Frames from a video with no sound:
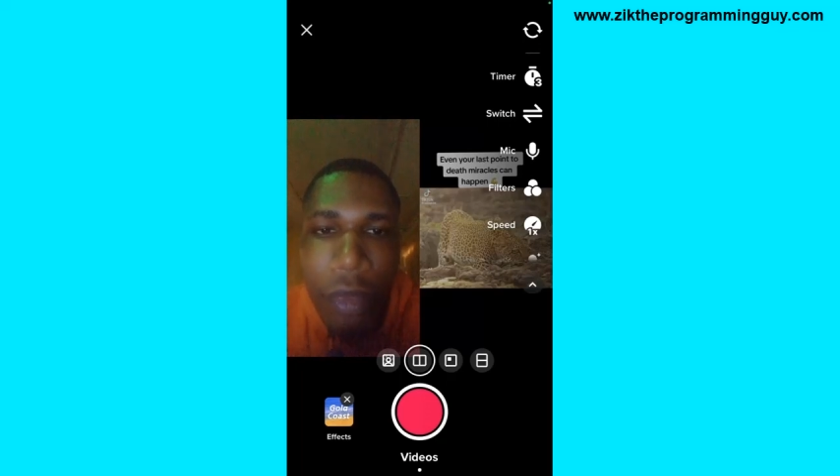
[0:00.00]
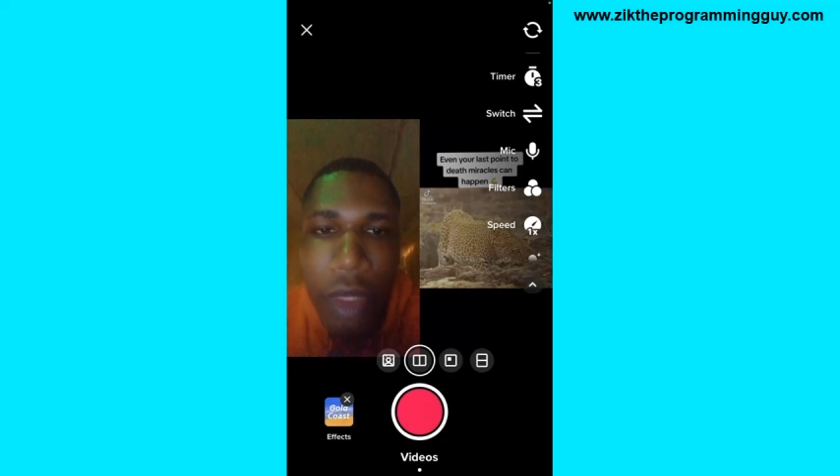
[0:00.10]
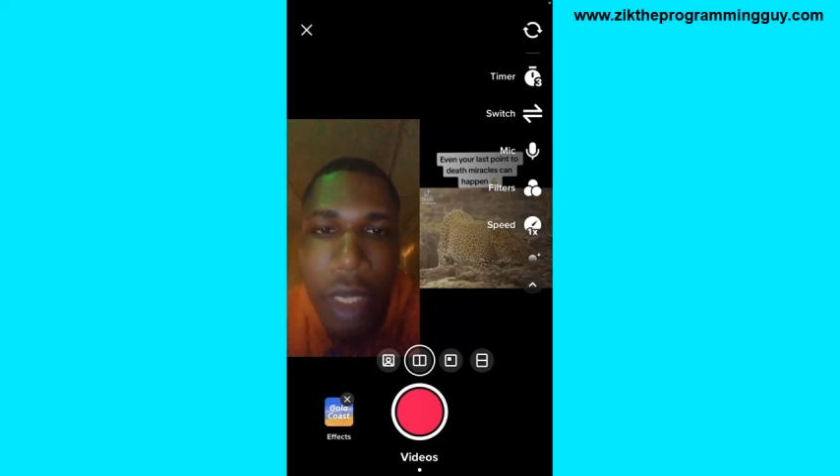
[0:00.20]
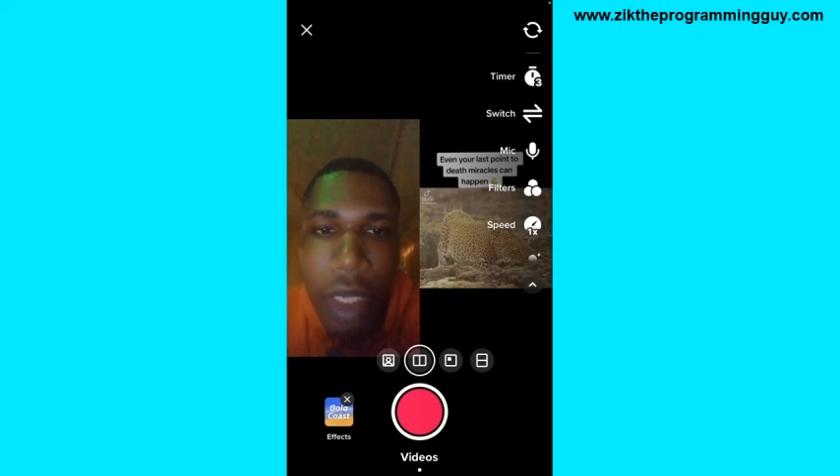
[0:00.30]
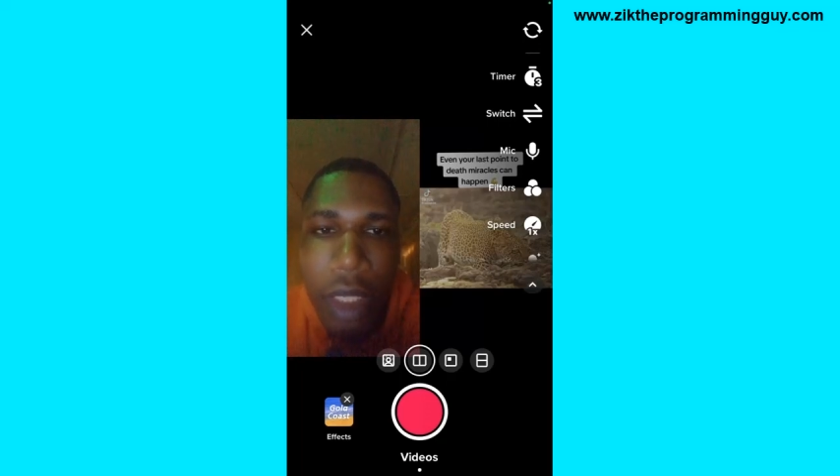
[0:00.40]

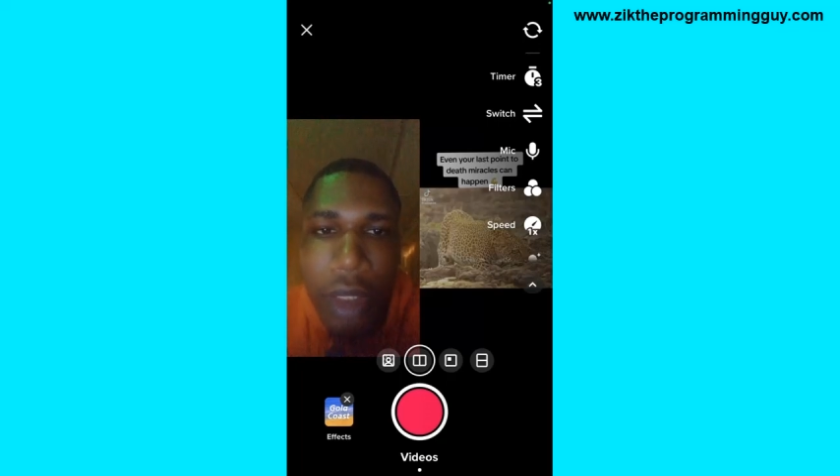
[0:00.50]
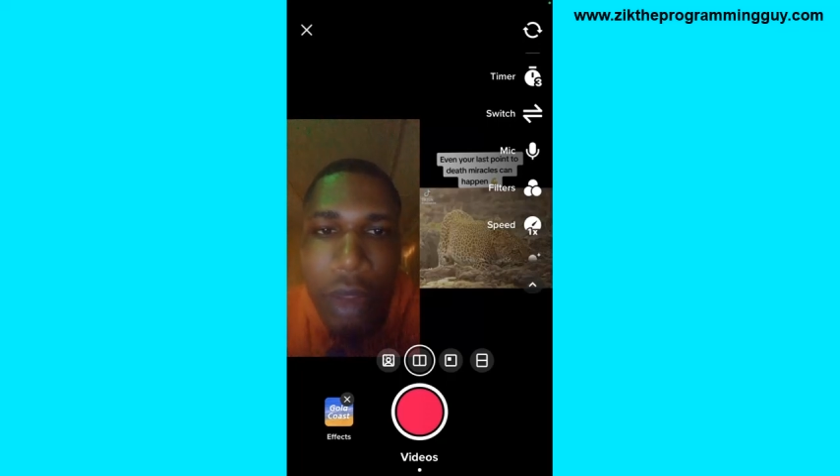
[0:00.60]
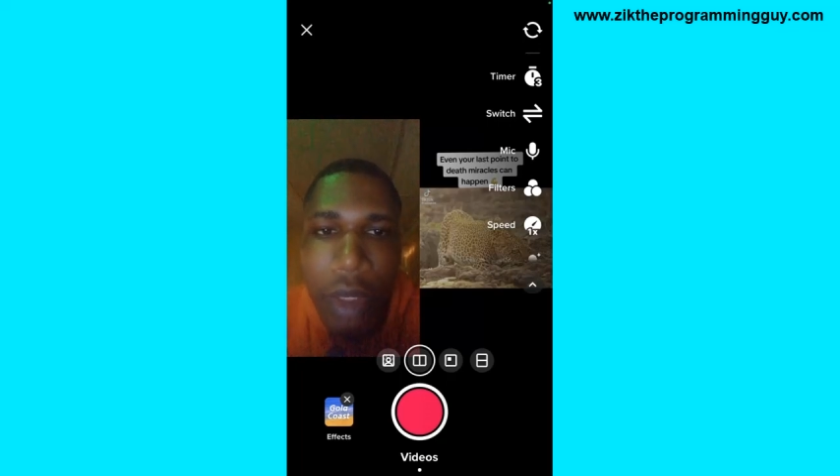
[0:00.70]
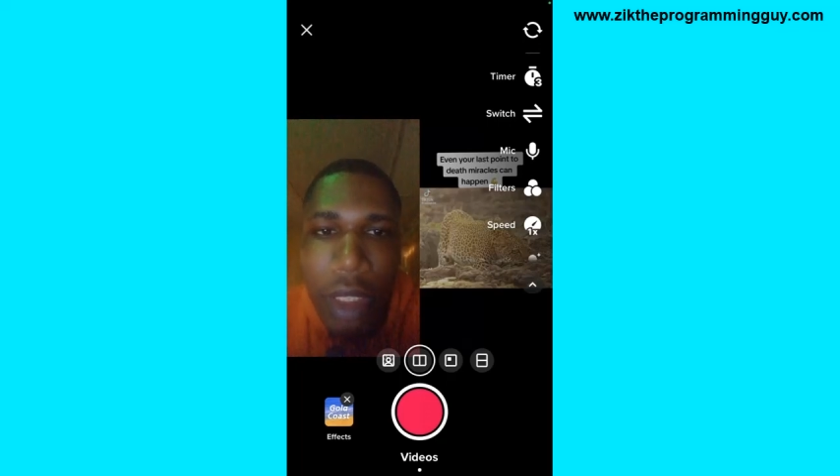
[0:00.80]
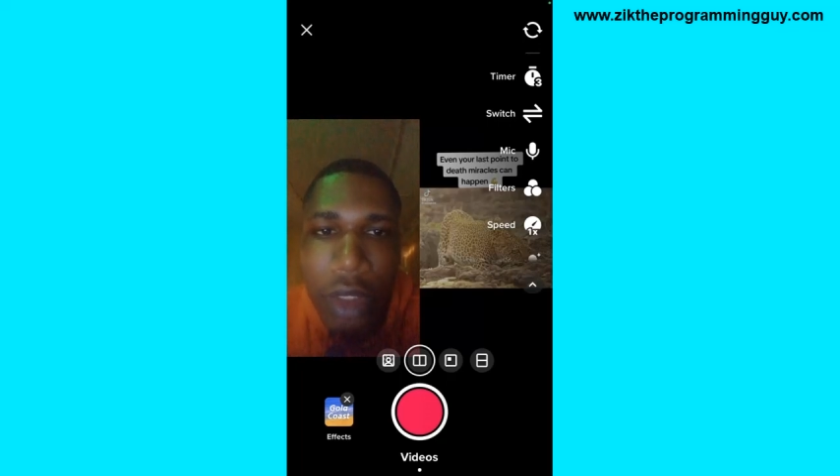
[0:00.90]
then
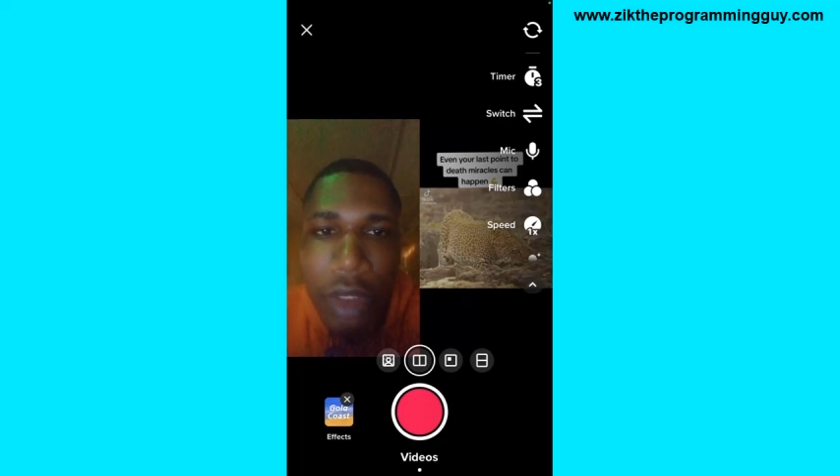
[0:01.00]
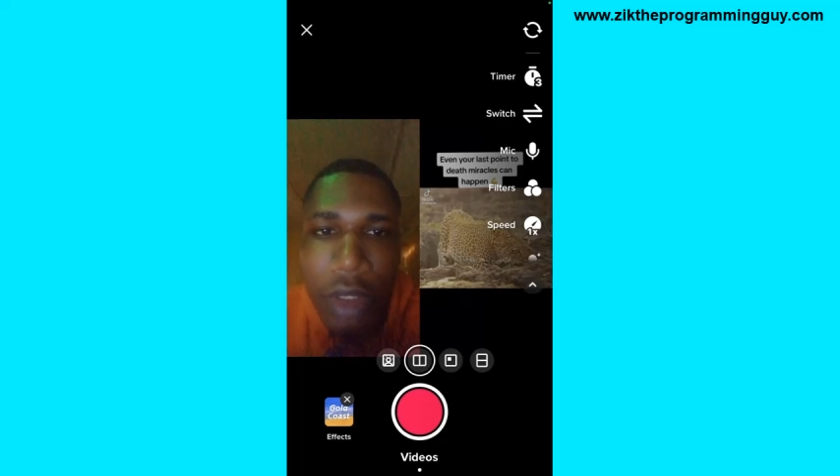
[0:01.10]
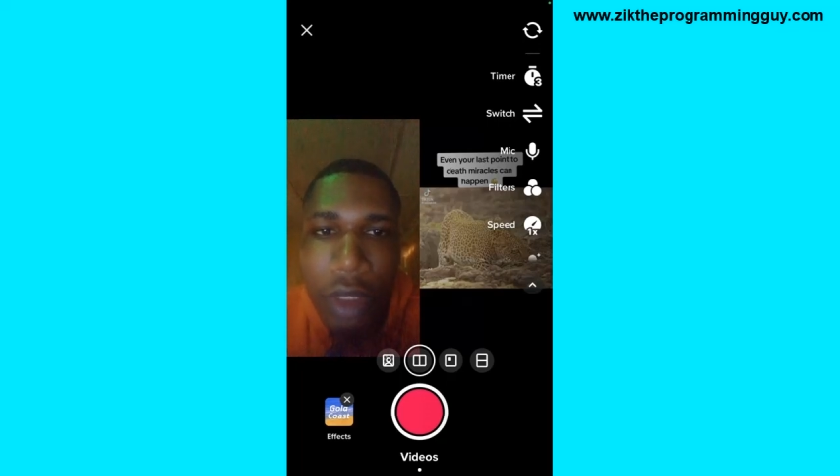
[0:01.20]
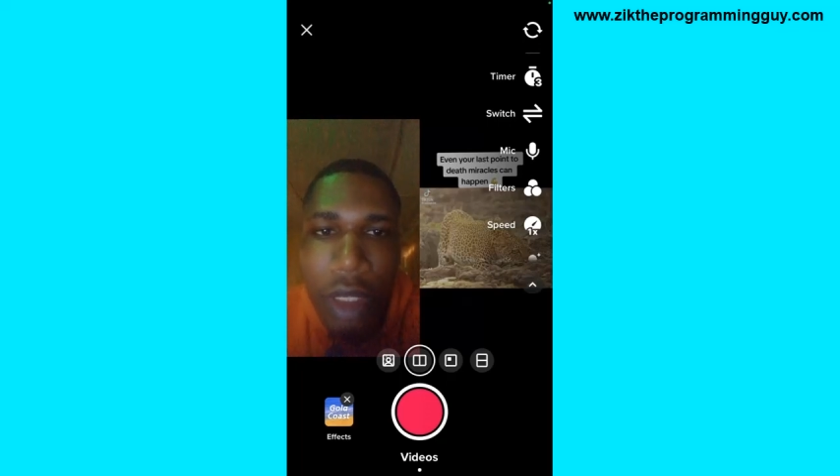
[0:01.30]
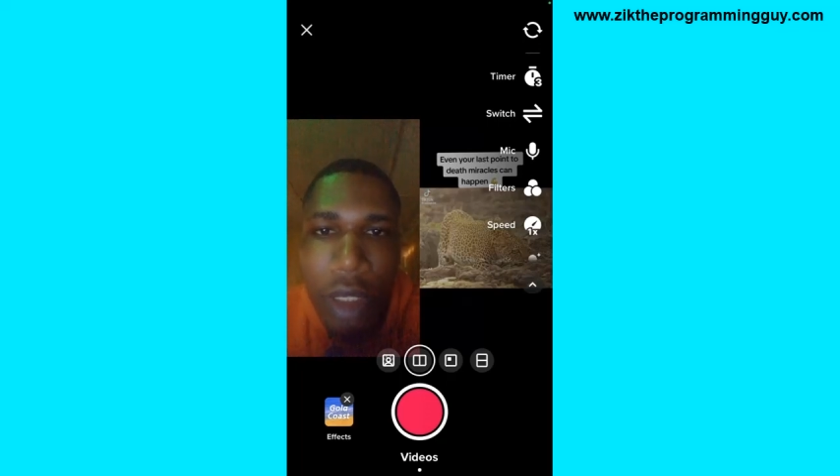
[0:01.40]
you can just
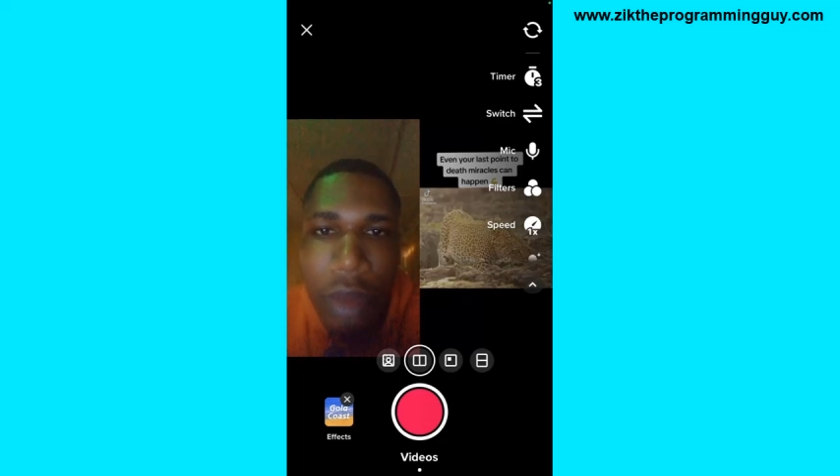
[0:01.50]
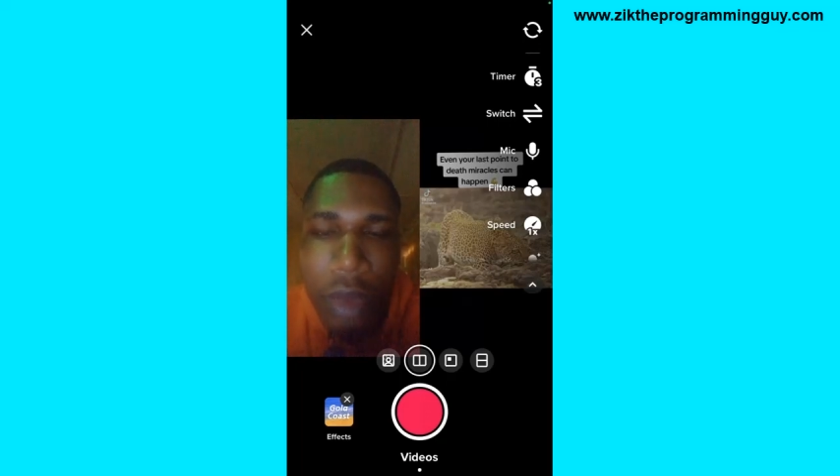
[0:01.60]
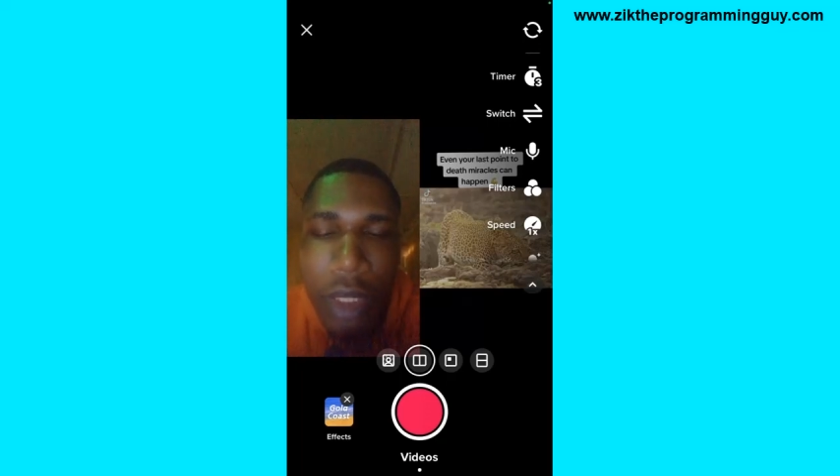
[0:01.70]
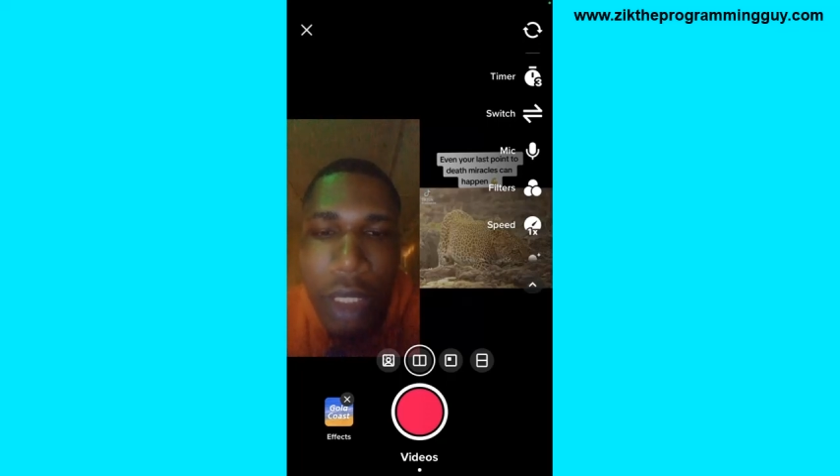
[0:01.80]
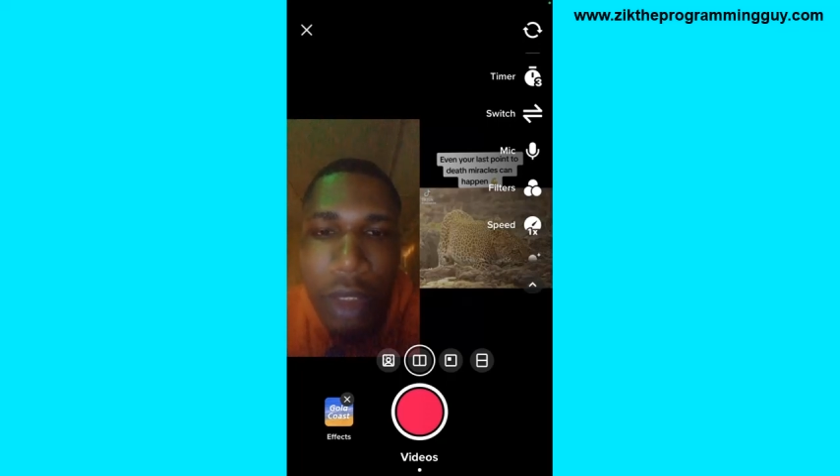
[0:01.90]

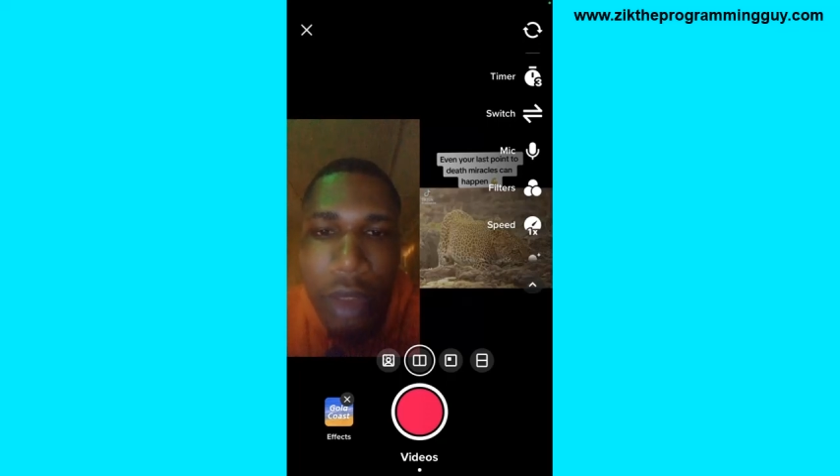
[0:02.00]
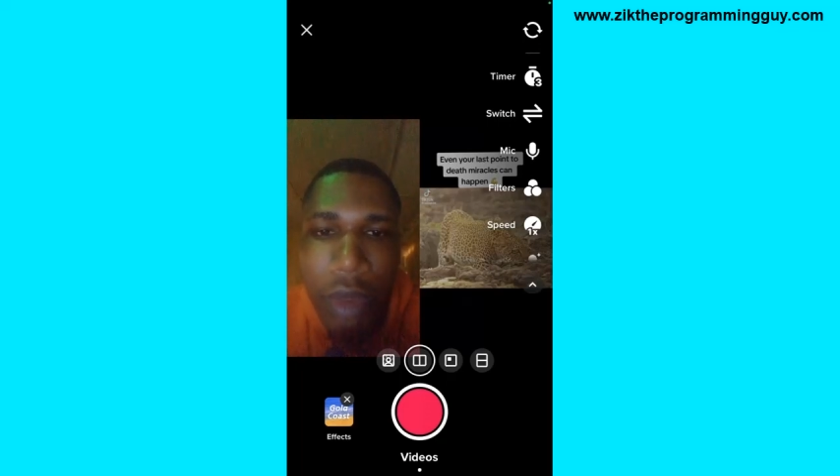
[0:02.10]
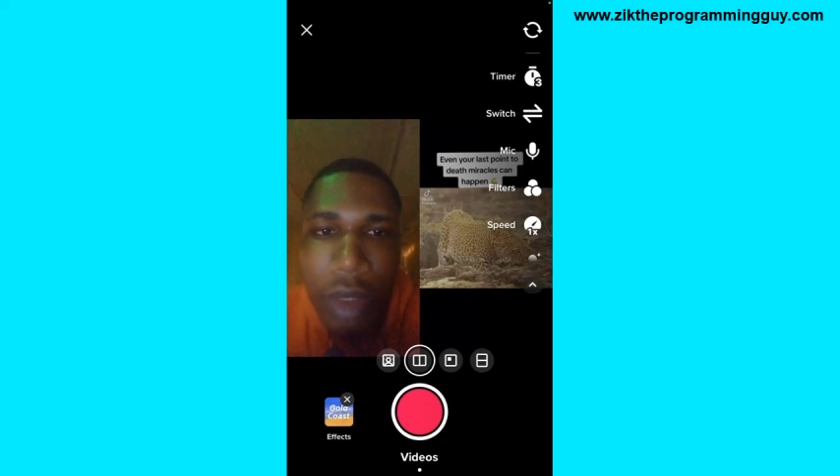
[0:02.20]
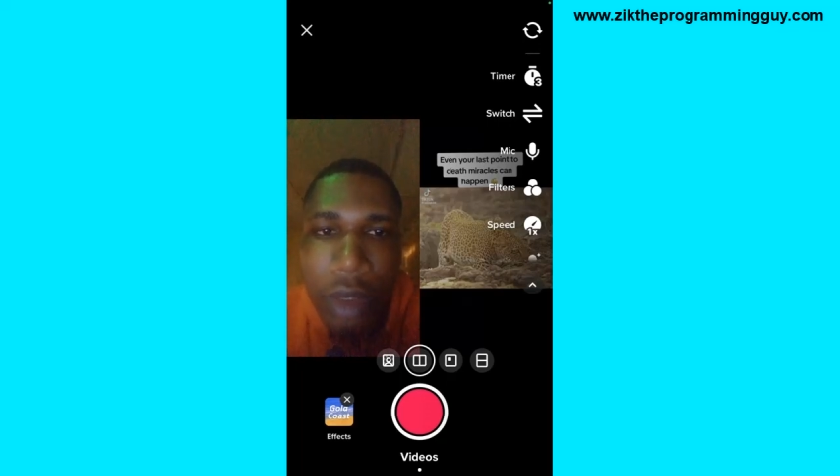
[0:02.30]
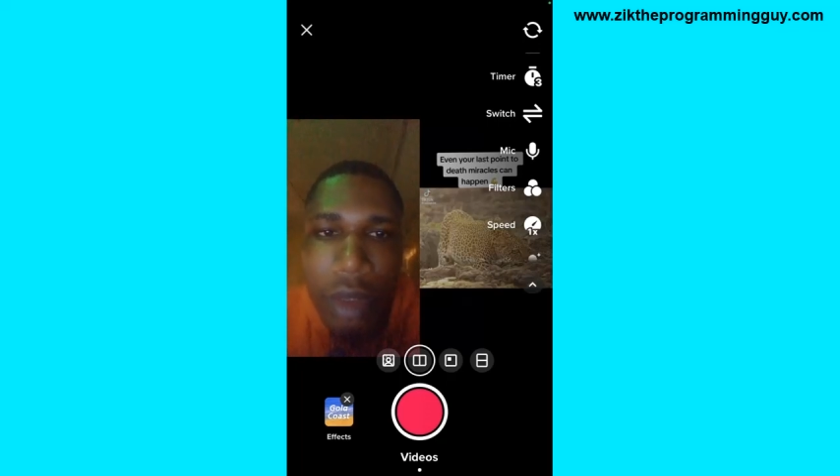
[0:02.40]
start
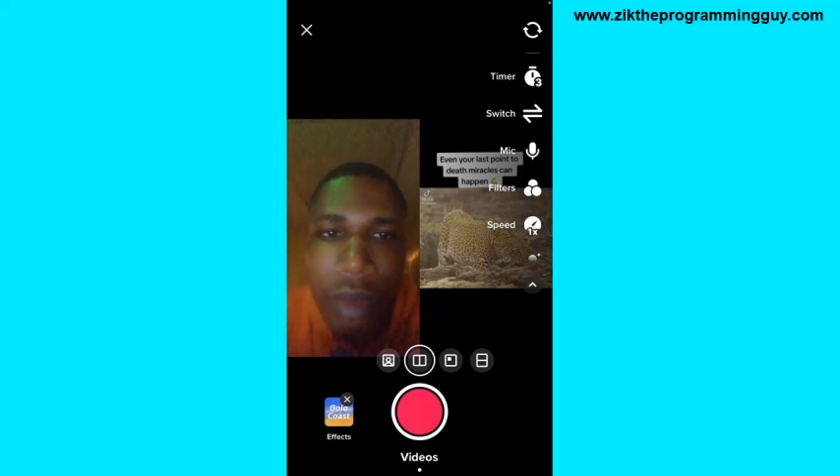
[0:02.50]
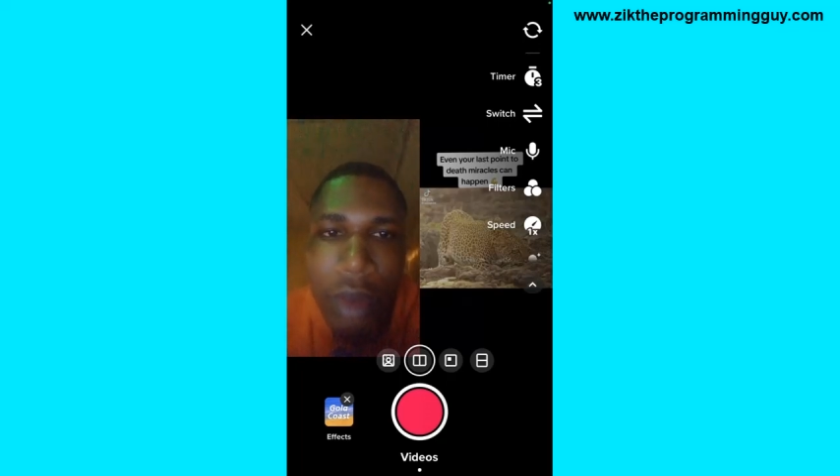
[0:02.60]
recording.